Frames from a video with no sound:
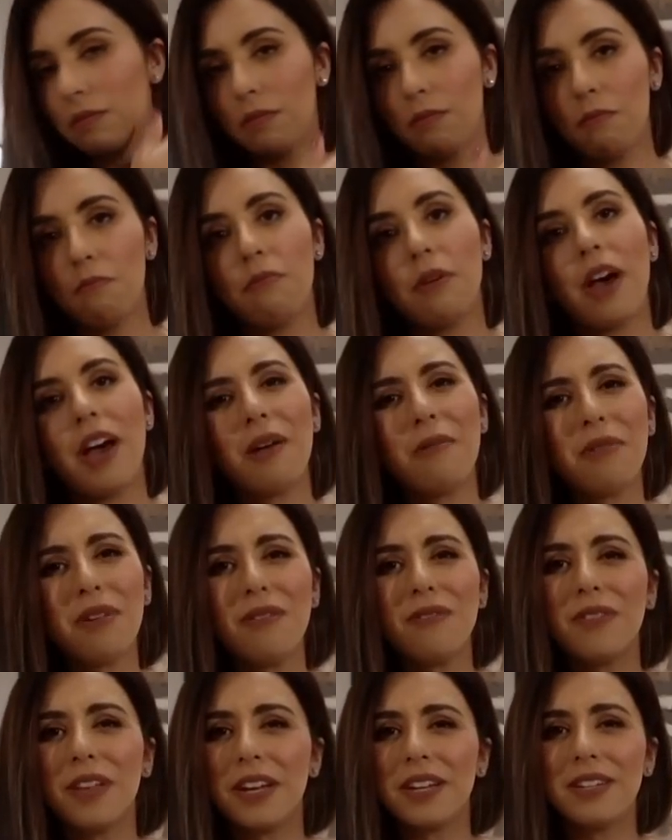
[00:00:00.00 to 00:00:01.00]
But I would
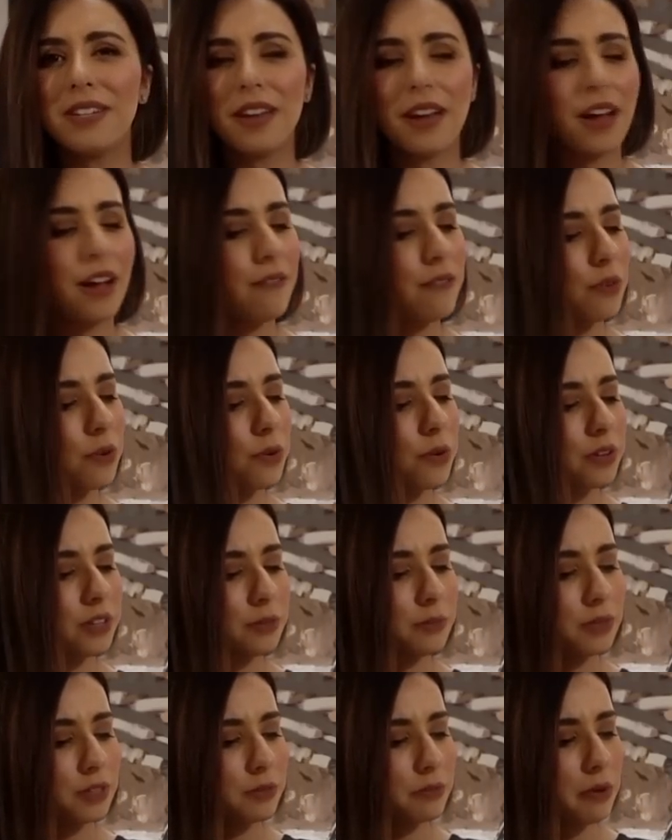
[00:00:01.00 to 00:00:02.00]
have liked to have the
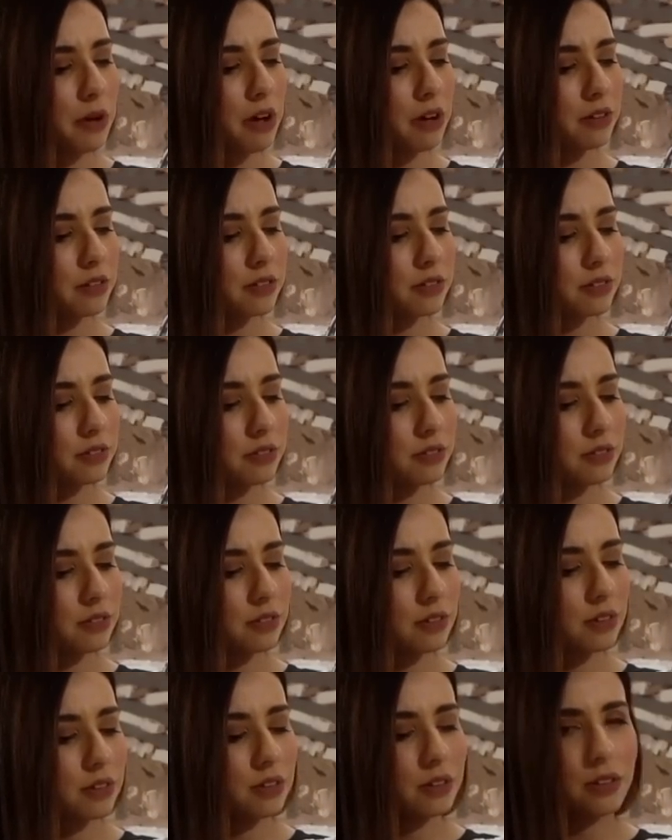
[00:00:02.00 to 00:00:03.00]
Christmas box.
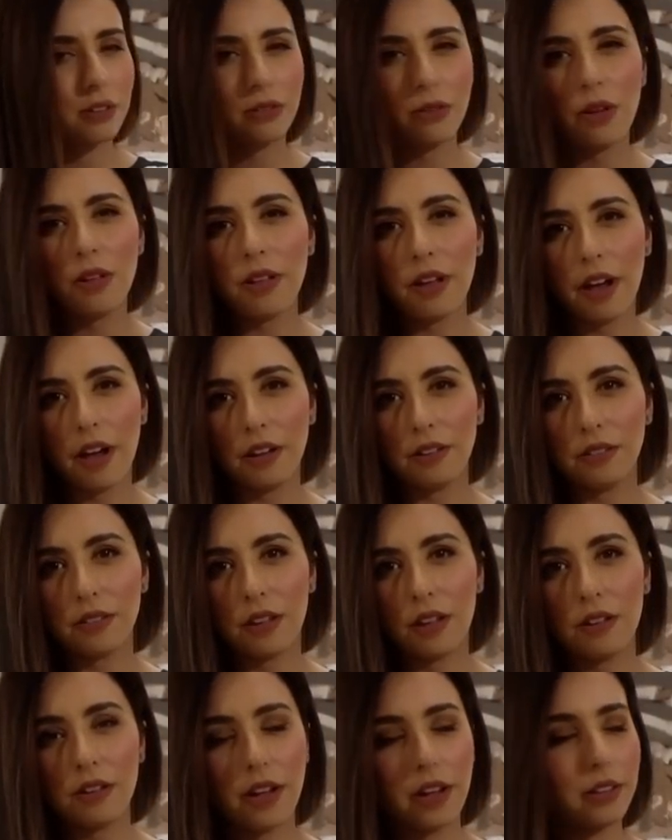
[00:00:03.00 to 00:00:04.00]
So I'll
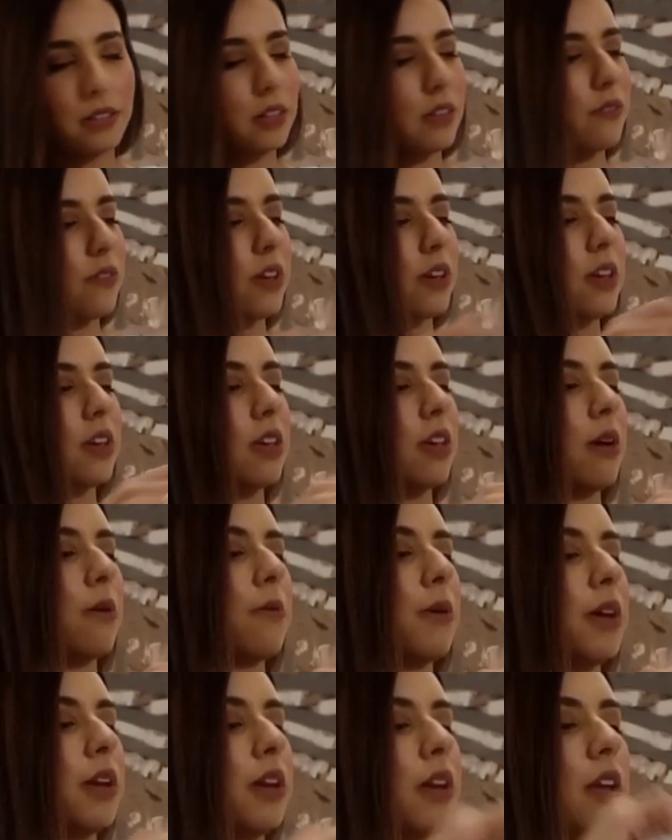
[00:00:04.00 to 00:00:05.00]
ask if I can get
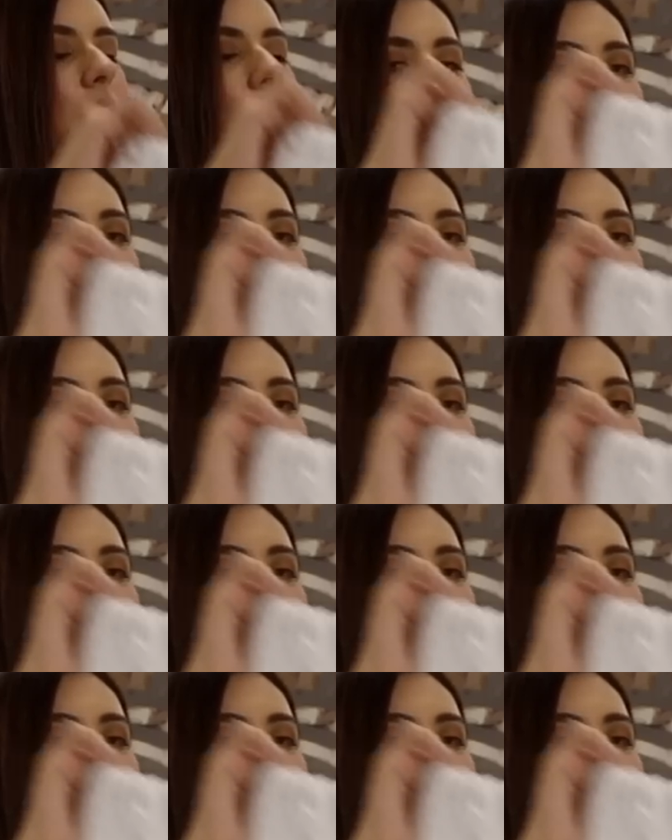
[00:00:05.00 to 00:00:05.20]
one.